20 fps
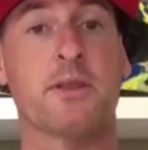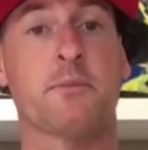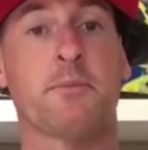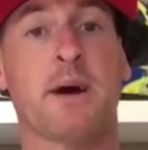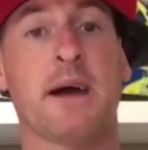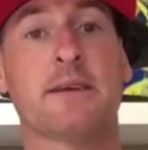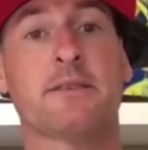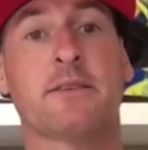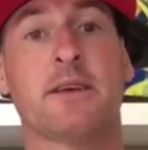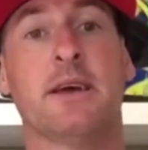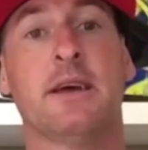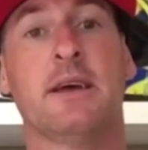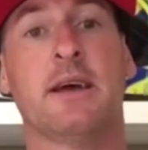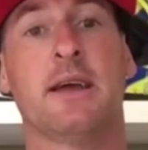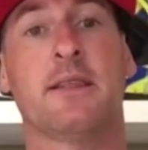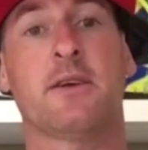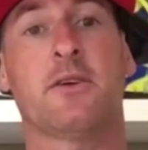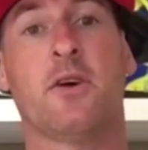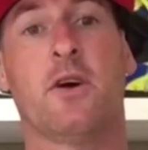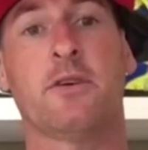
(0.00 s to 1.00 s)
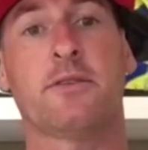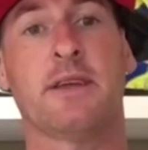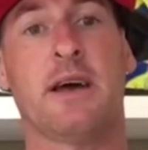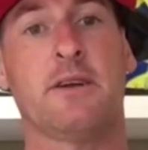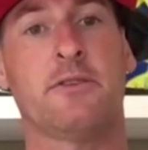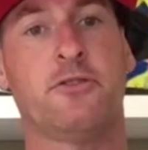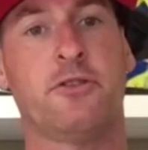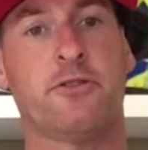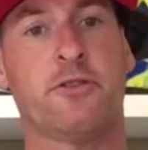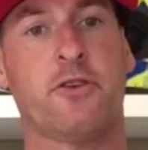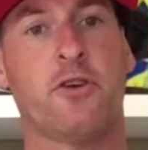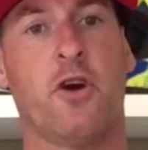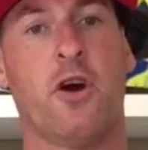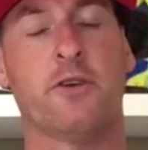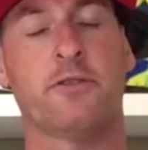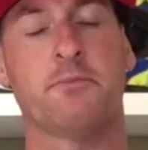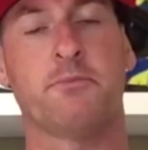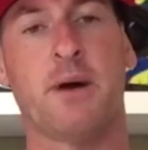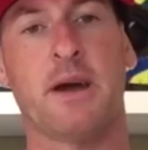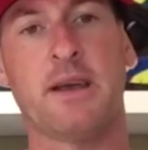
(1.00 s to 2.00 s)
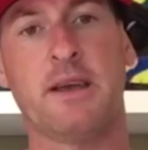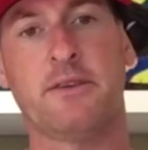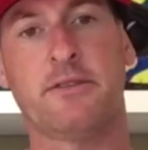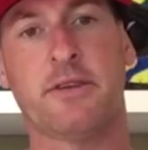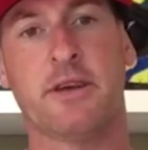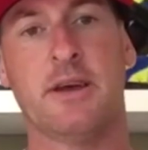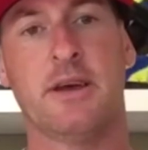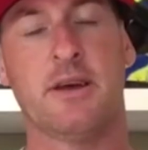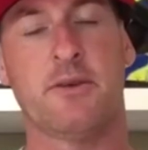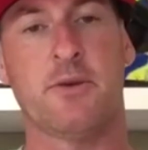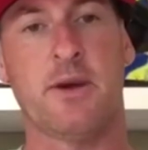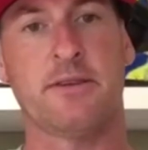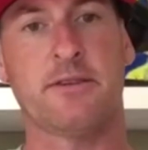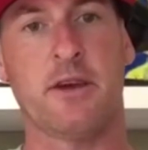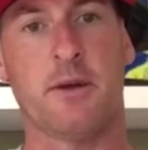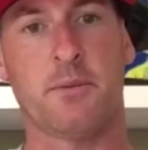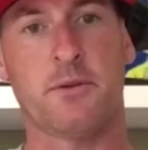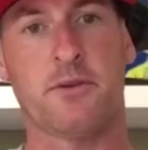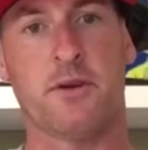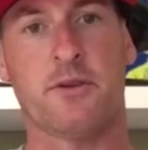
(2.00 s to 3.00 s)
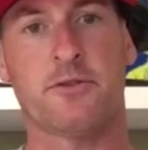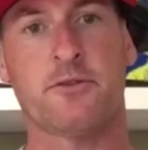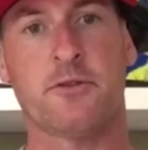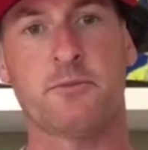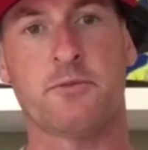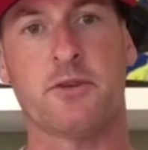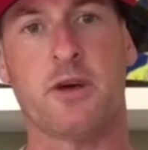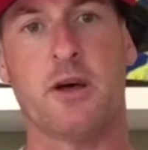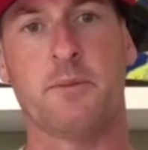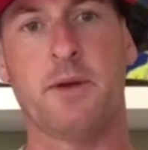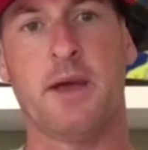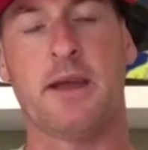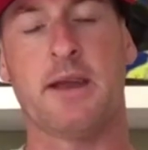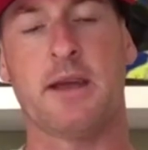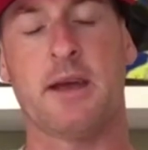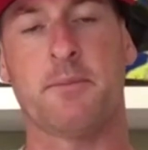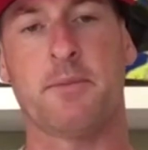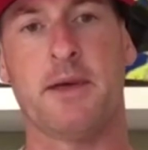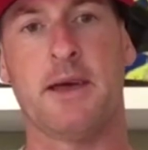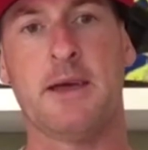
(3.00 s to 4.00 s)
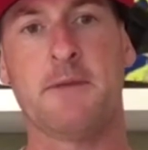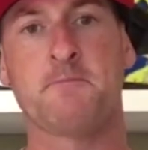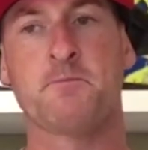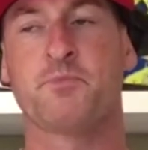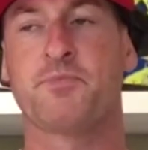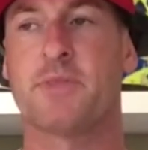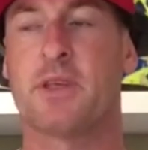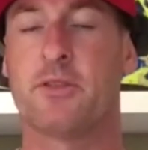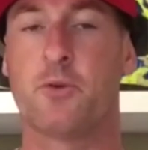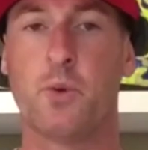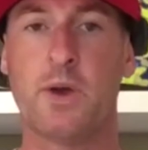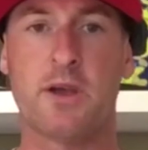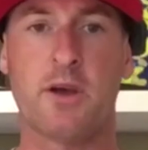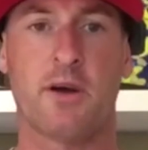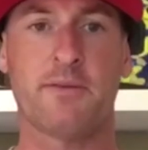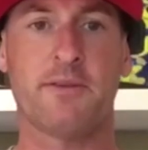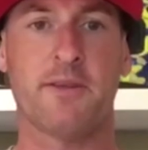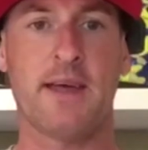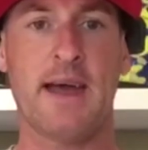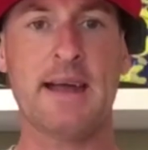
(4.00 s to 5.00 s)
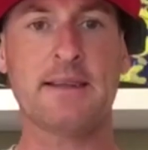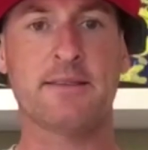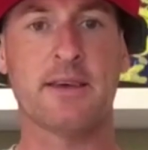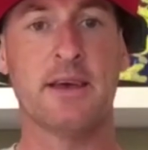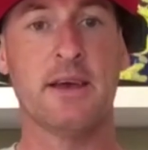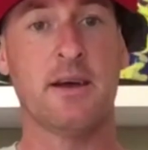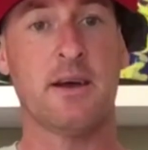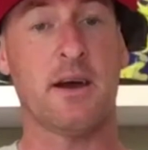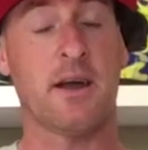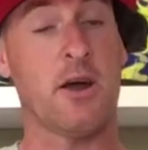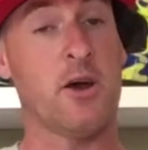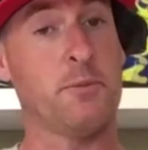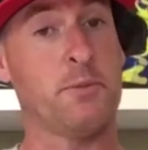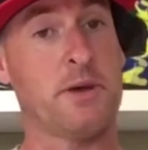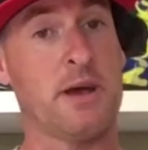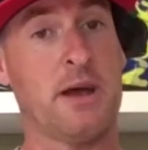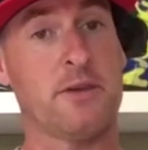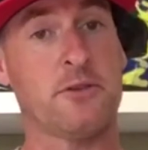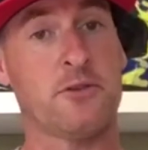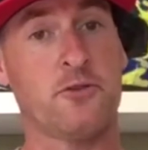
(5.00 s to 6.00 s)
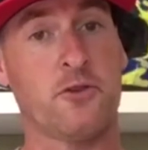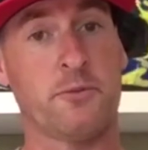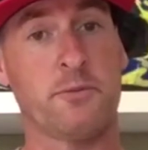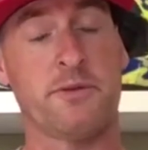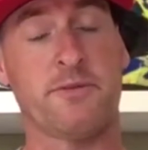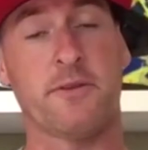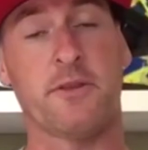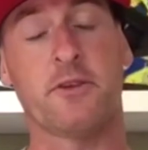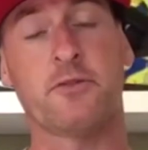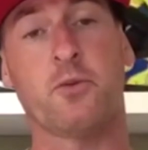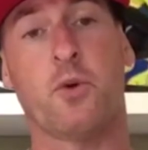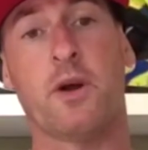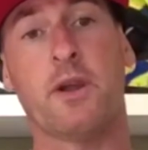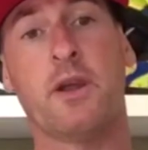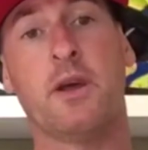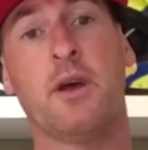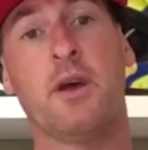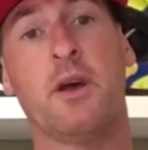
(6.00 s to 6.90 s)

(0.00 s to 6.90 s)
the bikes and the cars now. Just the cars and buggies racing up at Dahlstrom, so I'll be heading up there. The week after that, and I hope you guys will join me for this one,